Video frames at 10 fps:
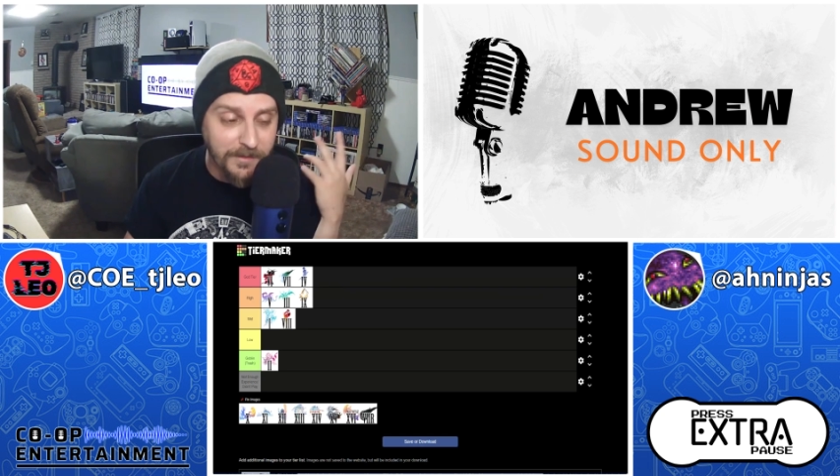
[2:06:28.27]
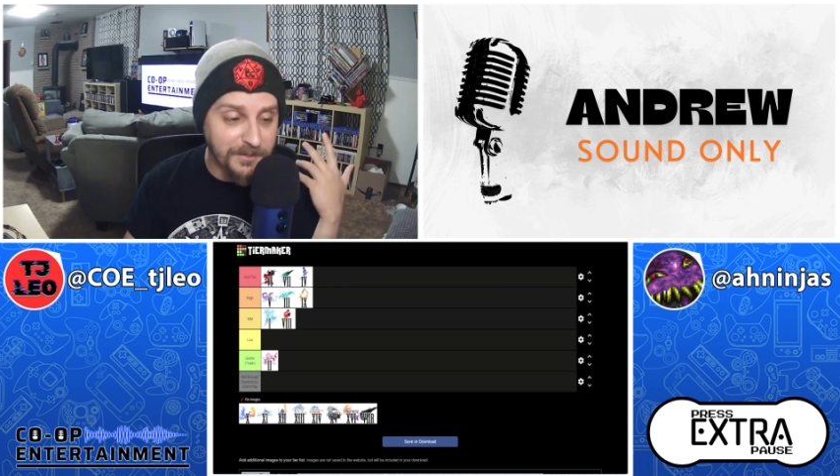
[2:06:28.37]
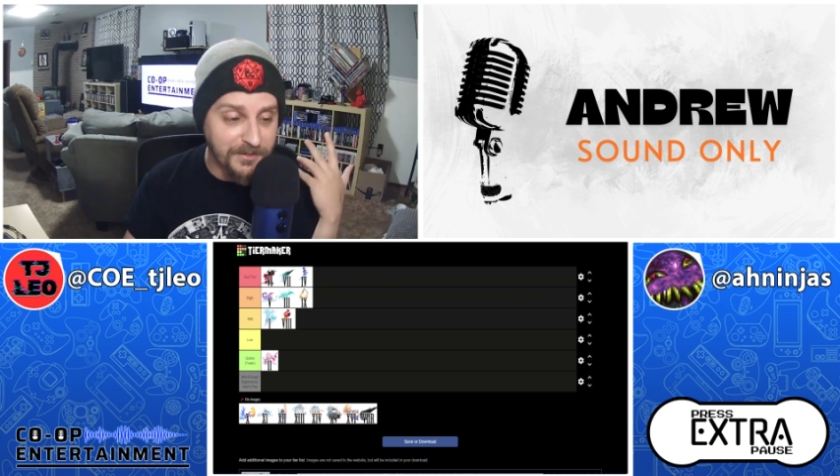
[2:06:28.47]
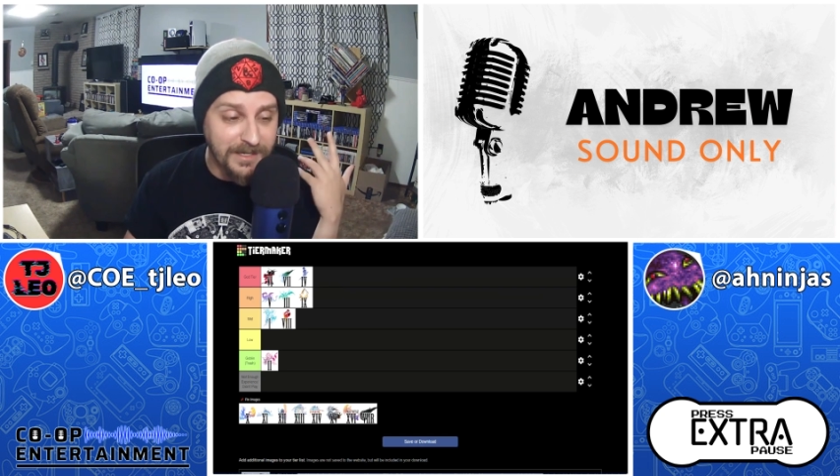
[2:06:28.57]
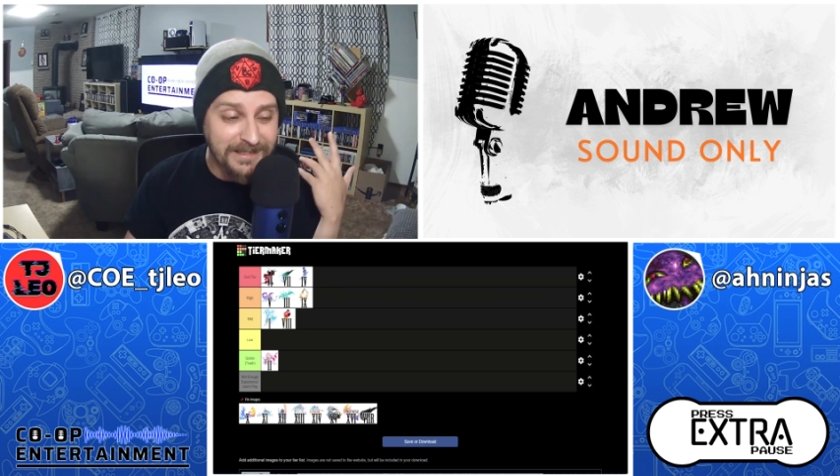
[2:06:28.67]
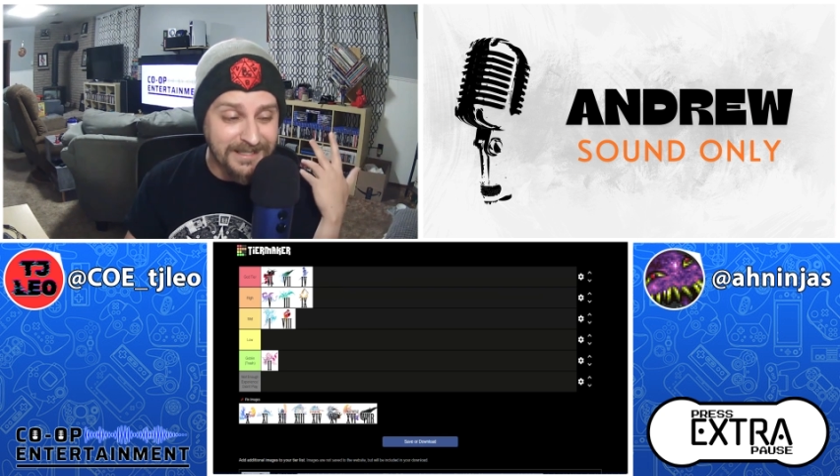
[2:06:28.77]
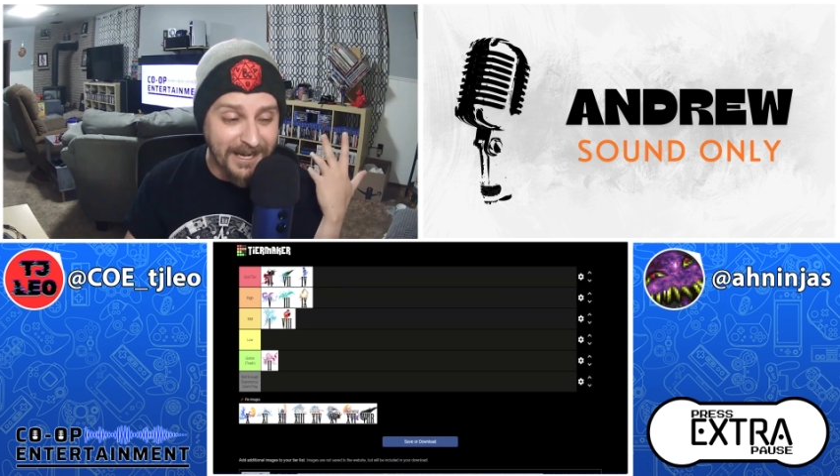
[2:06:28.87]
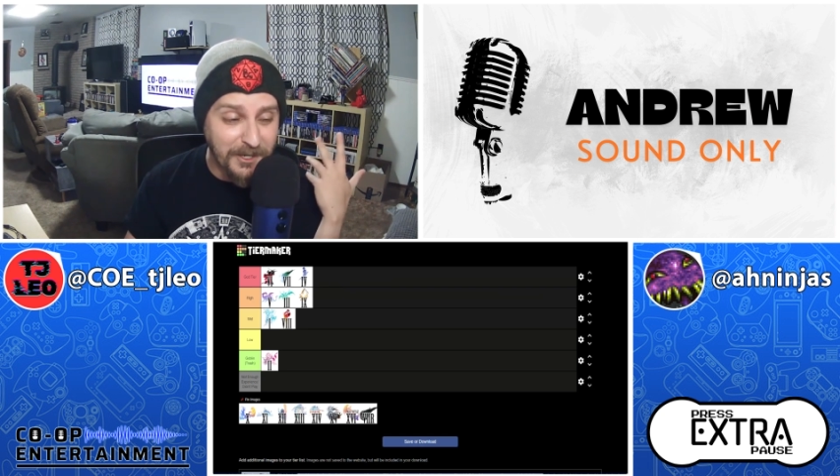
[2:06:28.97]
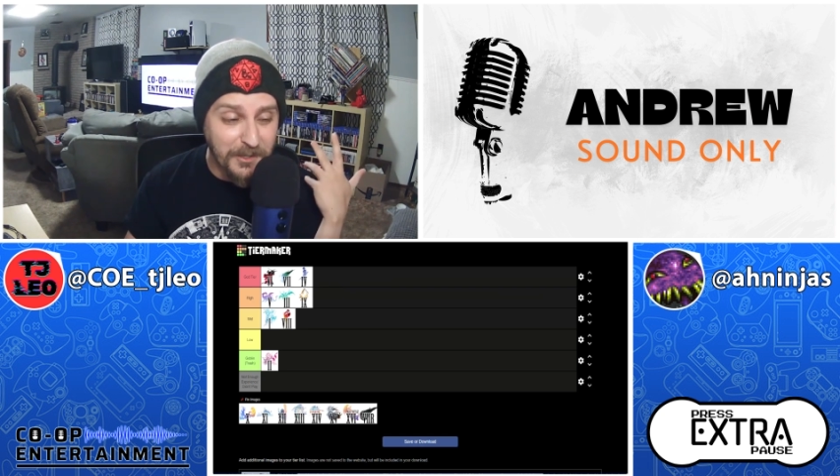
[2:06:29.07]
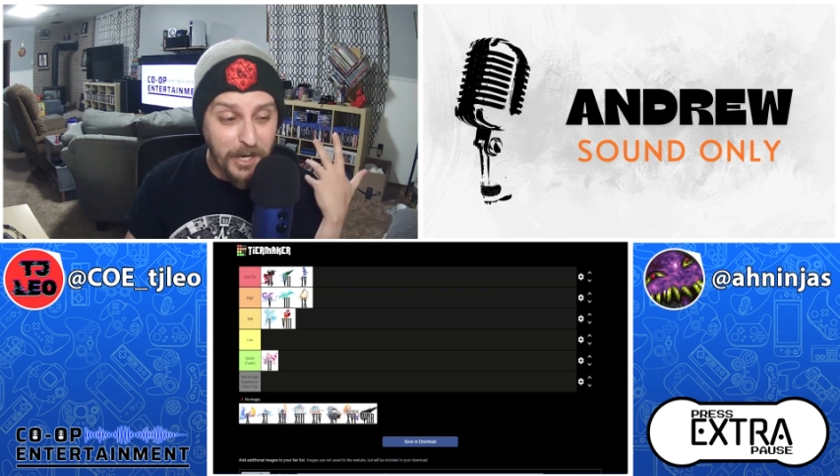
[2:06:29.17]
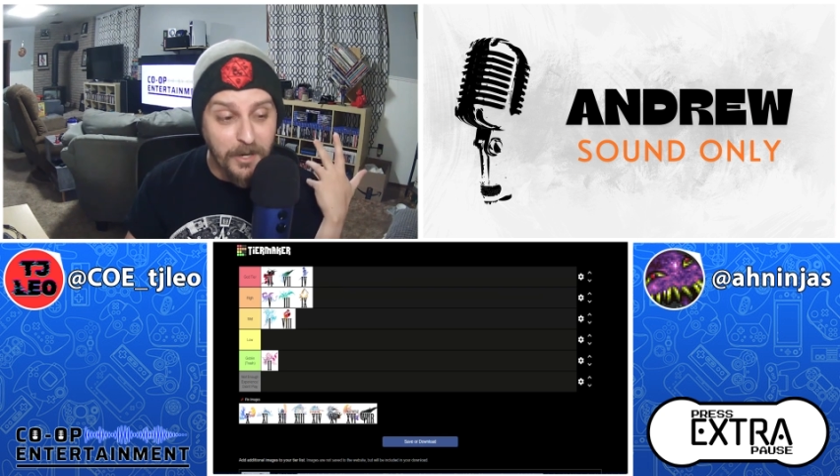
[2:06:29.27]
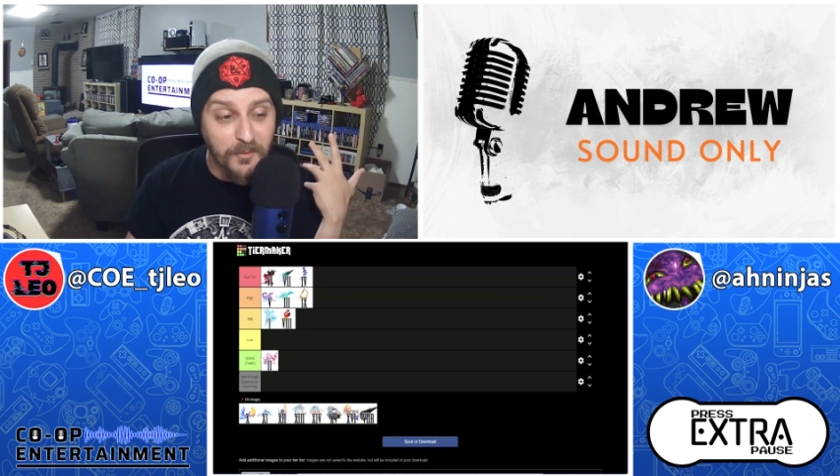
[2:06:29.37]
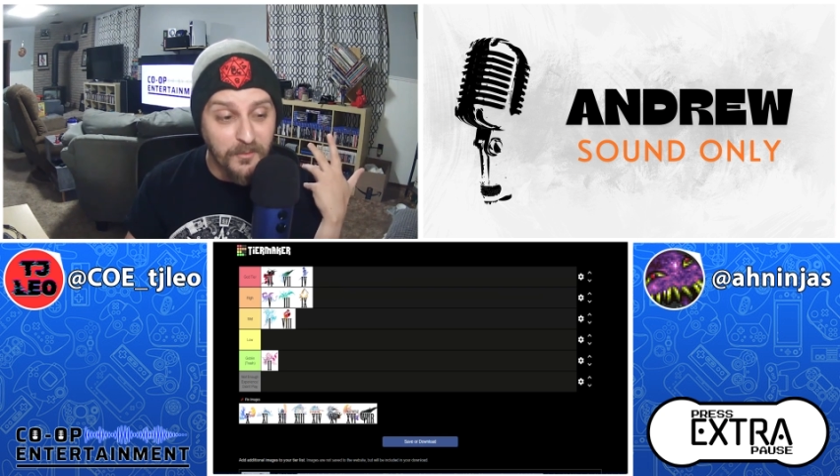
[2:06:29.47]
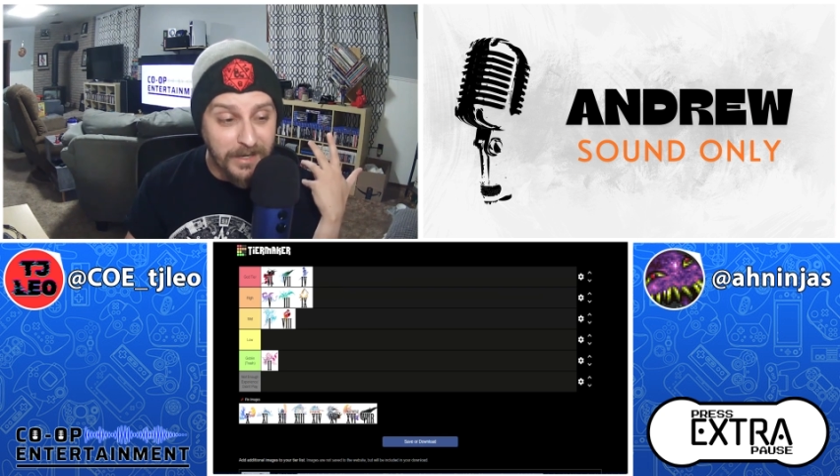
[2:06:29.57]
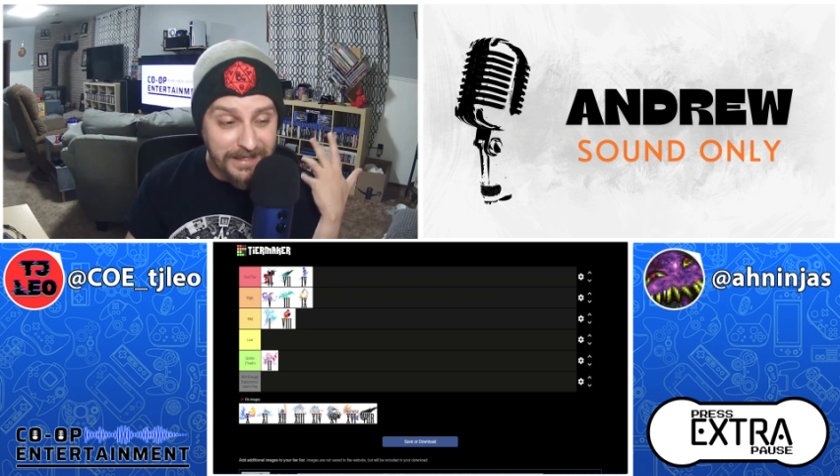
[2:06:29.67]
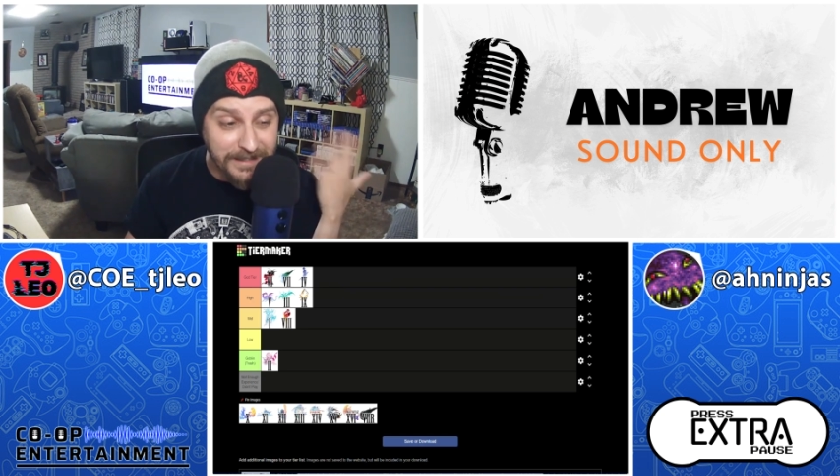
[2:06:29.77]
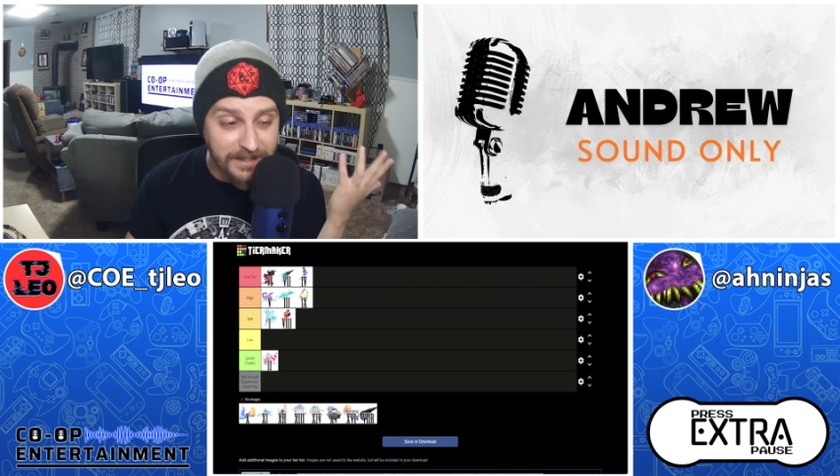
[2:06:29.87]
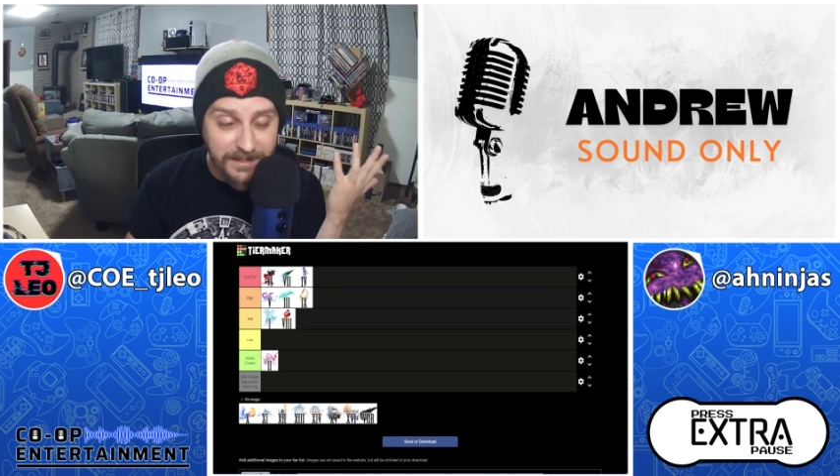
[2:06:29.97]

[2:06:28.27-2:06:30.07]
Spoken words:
There's an entire arena